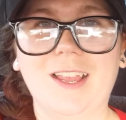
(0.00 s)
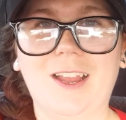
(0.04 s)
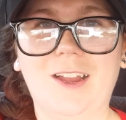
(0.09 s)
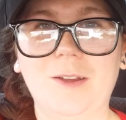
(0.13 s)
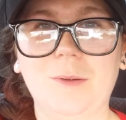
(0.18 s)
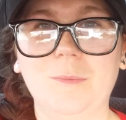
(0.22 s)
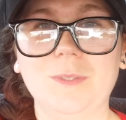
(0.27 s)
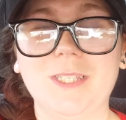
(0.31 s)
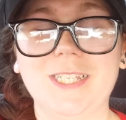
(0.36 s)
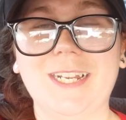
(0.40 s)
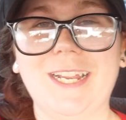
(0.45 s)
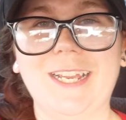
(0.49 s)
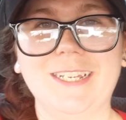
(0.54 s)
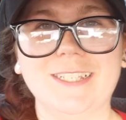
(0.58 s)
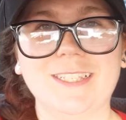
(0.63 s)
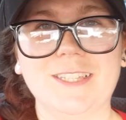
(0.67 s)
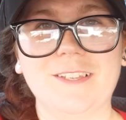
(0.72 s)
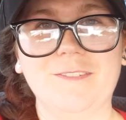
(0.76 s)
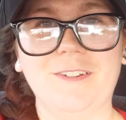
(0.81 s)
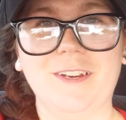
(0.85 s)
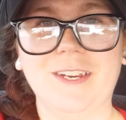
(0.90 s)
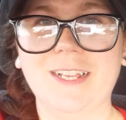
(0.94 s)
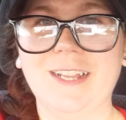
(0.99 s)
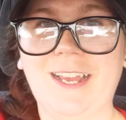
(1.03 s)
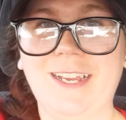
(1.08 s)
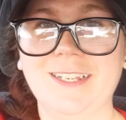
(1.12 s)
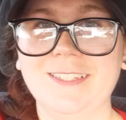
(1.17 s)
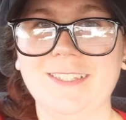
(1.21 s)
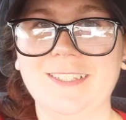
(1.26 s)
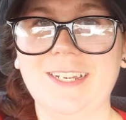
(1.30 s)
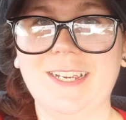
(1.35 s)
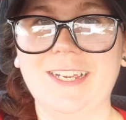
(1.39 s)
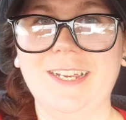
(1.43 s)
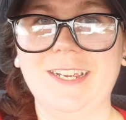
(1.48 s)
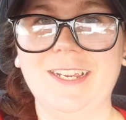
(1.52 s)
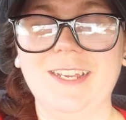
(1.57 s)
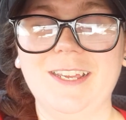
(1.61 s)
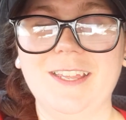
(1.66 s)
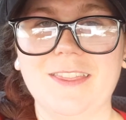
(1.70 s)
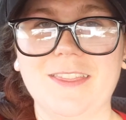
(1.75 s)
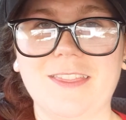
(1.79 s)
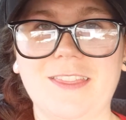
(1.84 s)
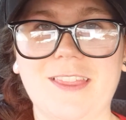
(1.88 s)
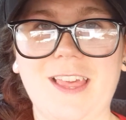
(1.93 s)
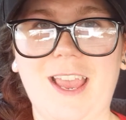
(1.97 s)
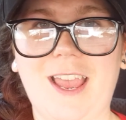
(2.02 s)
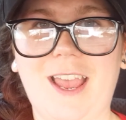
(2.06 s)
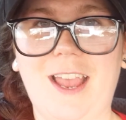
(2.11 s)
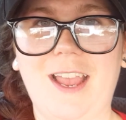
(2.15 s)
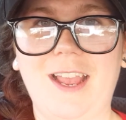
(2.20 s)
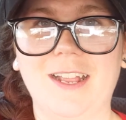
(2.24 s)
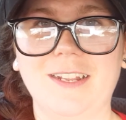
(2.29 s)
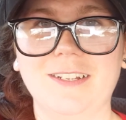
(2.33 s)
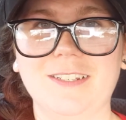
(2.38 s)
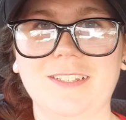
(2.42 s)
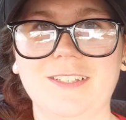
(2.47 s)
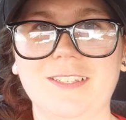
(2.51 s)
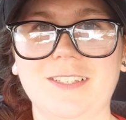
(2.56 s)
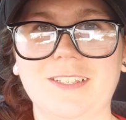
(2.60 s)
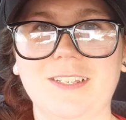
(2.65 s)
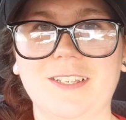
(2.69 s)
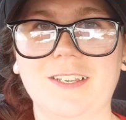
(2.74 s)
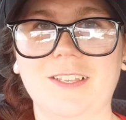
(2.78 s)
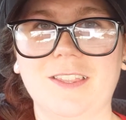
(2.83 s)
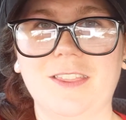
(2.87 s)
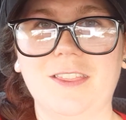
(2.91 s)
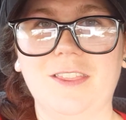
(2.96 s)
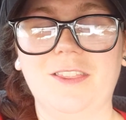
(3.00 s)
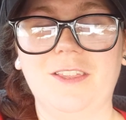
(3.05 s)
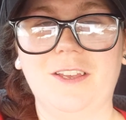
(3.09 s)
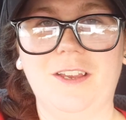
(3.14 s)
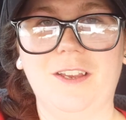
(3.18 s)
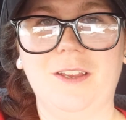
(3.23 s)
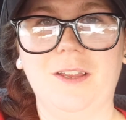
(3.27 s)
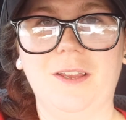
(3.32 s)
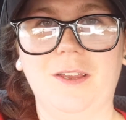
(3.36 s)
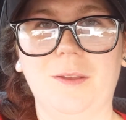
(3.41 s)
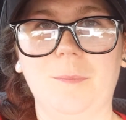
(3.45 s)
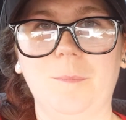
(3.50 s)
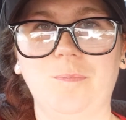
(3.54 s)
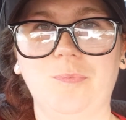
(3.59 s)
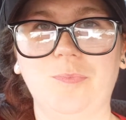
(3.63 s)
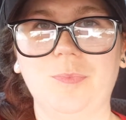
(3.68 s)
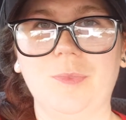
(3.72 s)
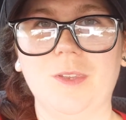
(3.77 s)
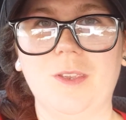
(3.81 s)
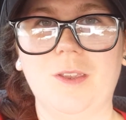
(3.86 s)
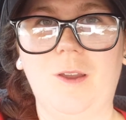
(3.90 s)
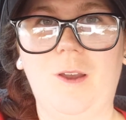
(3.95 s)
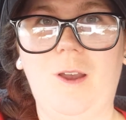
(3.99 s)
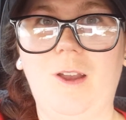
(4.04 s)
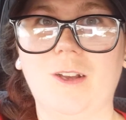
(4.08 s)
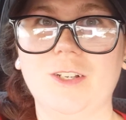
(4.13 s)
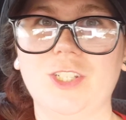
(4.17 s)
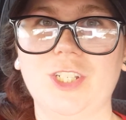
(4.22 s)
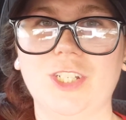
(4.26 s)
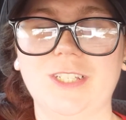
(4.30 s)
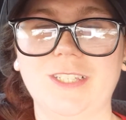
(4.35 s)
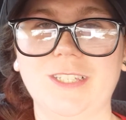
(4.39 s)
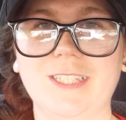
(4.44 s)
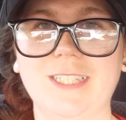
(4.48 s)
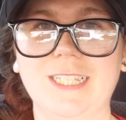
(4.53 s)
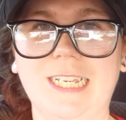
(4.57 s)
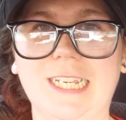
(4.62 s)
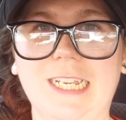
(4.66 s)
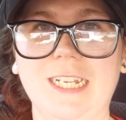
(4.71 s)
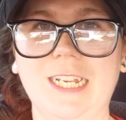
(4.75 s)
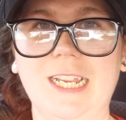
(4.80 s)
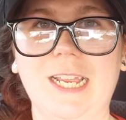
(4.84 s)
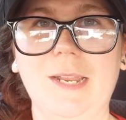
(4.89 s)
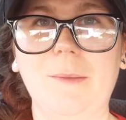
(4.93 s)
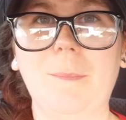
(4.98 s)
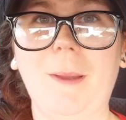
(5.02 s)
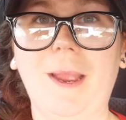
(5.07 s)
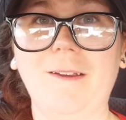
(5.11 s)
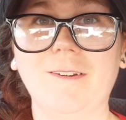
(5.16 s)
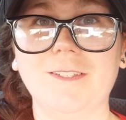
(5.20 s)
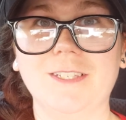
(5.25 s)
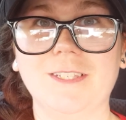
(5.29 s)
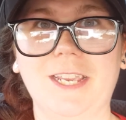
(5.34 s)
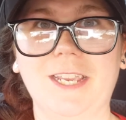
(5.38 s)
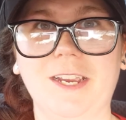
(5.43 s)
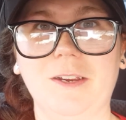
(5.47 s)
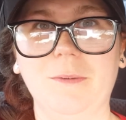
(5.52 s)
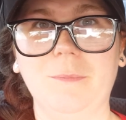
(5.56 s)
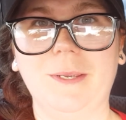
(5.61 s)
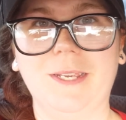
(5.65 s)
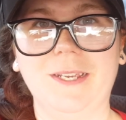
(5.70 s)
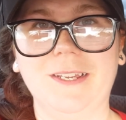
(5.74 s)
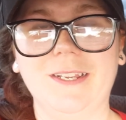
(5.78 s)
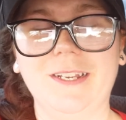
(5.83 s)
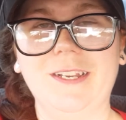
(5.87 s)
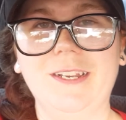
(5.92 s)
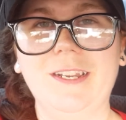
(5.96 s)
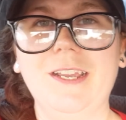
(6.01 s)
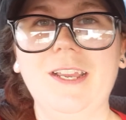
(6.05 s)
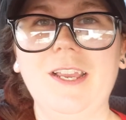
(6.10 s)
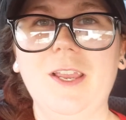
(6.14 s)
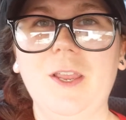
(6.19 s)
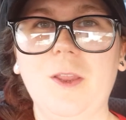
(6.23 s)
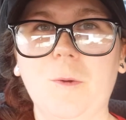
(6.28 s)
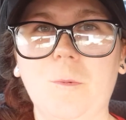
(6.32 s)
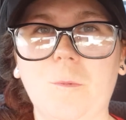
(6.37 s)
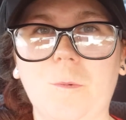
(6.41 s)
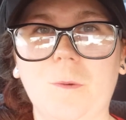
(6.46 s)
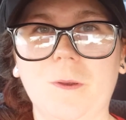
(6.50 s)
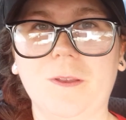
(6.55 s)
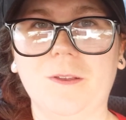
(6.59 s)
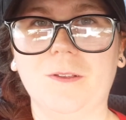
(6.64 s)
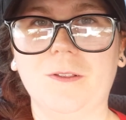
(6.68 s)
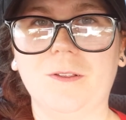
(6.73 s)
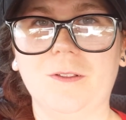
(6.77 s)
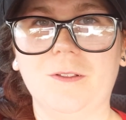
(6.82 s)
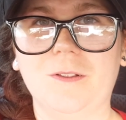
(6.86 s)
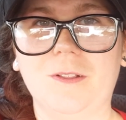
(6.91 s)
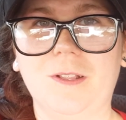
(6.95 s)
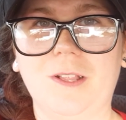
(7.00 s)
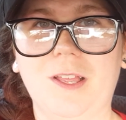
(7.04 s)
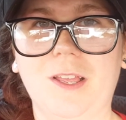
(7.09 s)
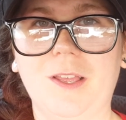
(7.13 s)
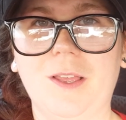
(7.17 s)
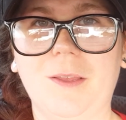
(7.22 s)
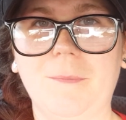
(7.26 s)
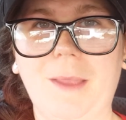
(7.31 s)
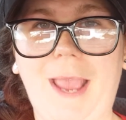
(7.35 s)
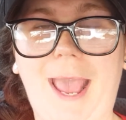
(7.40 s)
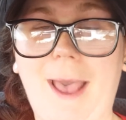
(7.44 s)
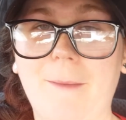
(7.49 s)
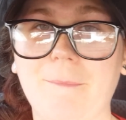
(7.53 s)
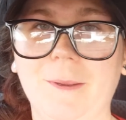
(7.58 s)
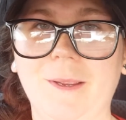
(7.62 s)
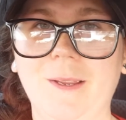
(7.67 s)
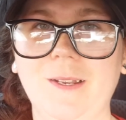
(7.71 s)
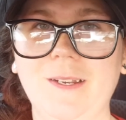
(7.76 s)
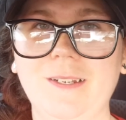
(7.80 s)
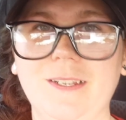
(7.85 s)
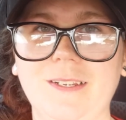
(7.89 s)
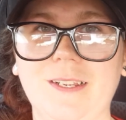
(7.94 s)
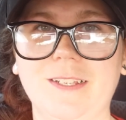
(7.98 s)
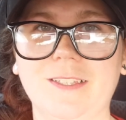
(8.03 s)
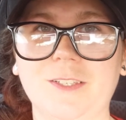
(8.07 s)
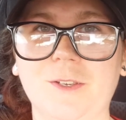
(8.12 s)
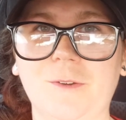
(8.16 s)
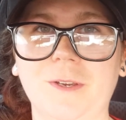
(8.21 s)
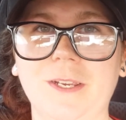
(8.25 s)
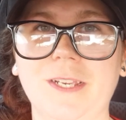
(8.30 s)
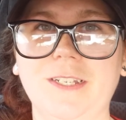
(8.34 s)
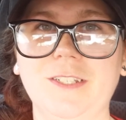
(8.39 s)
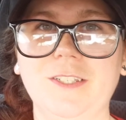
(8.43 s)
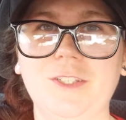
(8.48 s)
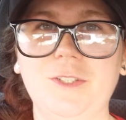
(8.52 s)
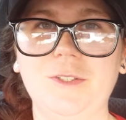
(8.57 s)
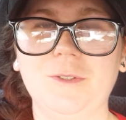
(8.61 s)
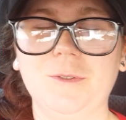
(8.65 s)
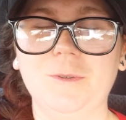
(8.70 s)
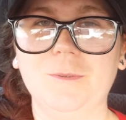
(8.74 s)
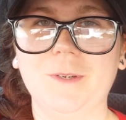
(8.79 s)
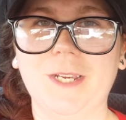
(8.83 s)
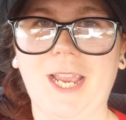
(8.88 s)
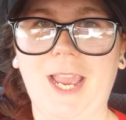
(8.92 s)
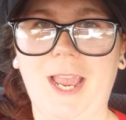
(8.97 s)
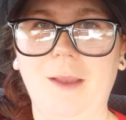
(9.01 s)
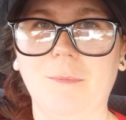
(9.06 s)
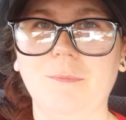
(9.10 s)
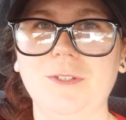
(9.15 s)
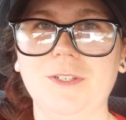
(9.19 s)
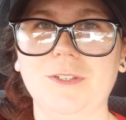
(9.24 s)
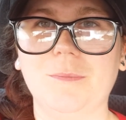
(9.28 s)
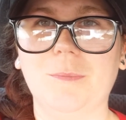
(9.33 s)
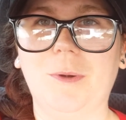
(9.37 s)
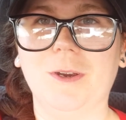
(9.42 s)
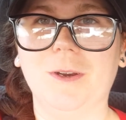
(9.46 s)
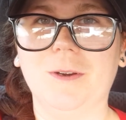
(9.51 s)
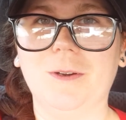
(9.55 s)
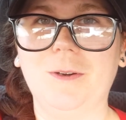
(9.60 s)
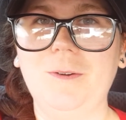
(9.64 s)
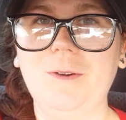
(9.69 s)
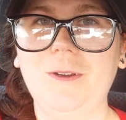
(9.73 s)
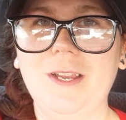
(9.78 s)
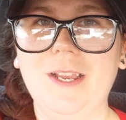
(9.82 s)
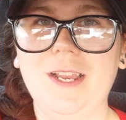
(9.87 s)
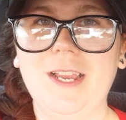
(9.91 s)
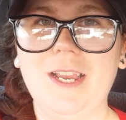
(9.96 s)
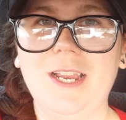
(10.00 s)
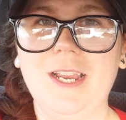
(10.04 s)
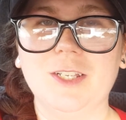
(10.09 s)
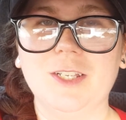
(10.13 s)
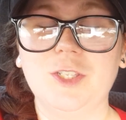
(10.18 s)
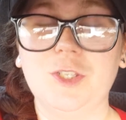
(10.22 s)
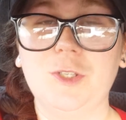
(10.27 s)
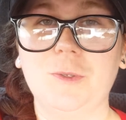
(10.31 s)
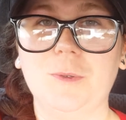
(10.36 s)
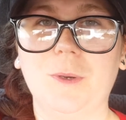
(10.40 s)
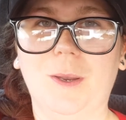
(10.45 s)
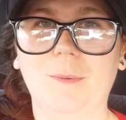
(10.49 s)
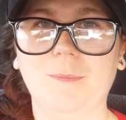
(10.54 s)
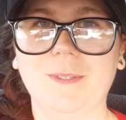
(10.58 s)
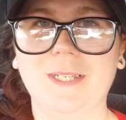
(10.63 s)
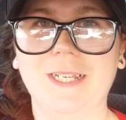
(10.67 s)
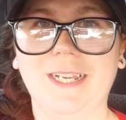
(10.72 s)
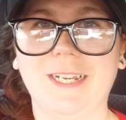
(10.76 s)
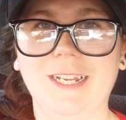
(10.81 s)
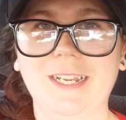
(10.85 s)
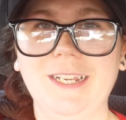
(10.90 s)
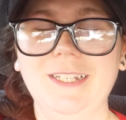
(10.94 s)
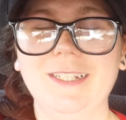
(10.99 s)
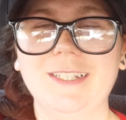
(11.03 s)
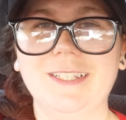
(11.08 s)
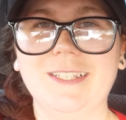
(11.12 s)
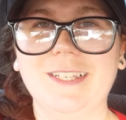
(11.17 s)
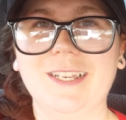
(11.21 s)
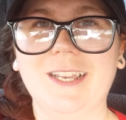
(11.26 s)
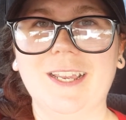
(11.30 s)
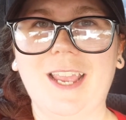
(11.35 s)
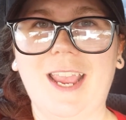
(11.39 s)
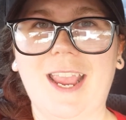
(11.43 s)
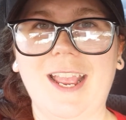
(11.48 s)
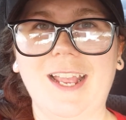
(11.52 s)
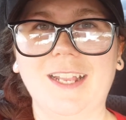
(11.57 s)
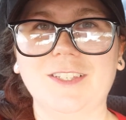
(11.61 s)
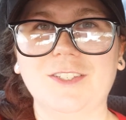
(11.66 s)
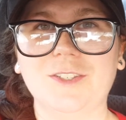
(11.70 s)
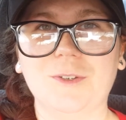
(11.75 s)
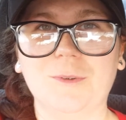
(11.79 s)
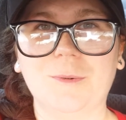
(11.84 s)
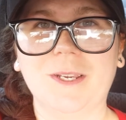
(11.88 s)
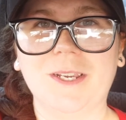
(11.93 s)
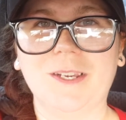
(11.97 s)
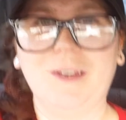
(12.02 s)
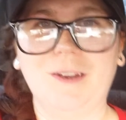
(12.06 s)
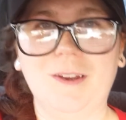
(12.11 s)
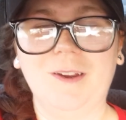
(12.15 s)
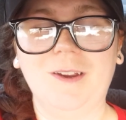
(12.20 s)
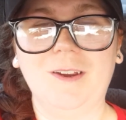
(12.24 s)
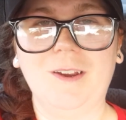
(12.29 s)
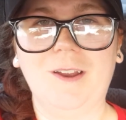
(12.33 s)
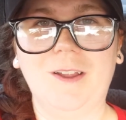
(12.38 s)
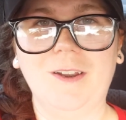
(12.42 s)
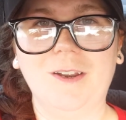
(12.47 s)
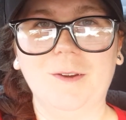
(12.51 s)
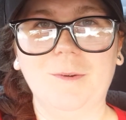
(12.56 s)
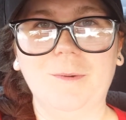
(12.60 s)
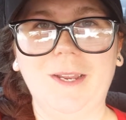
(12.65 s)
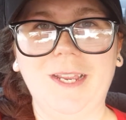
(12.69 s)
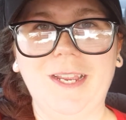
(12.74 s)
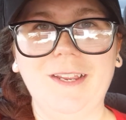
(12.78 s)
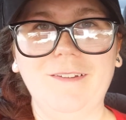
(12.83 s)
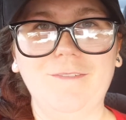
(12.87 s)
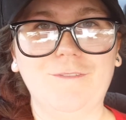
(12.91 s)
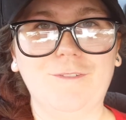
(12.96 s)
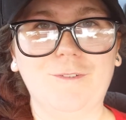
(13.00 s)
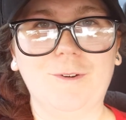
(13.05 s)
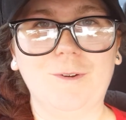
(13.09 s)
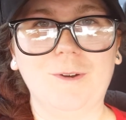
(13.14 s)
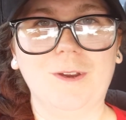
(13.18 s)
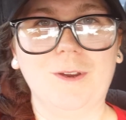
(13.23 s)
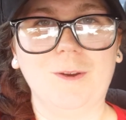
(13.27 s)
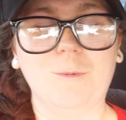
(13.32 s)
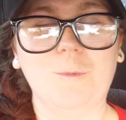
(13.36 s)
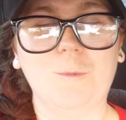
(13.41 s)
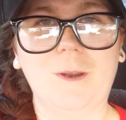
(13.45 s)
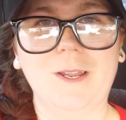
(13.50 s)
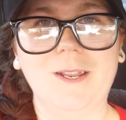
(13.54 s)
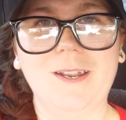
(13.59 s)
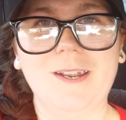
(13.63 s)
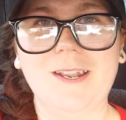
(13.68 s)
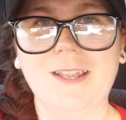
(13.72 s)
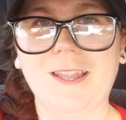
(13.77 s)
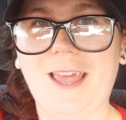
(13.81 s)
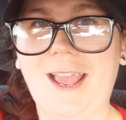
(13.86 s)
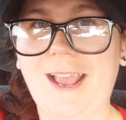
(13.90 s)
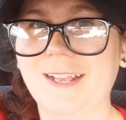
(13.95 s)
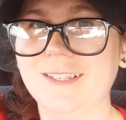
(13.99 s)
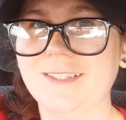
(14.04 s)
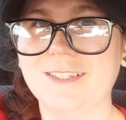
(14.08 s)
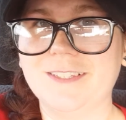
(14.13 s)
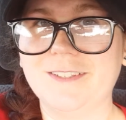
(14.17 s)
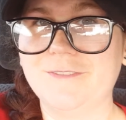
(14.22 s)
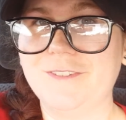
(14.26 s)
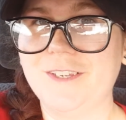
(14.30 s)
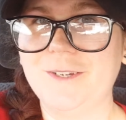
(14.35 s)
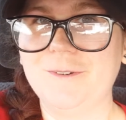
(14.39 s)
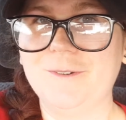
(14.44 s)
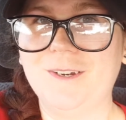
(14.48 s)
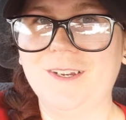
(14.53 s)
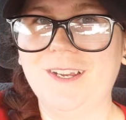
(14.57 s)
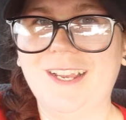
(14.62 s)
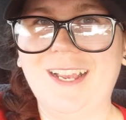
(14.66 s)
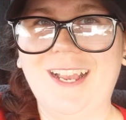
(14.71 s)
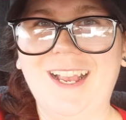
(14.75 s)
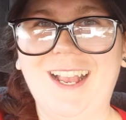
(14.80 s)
Um, today is the very last day that the auction scene in Pirates of the Caribbean will happen. It's going to rehab tomorrow to update it and so we are on our way for one last view.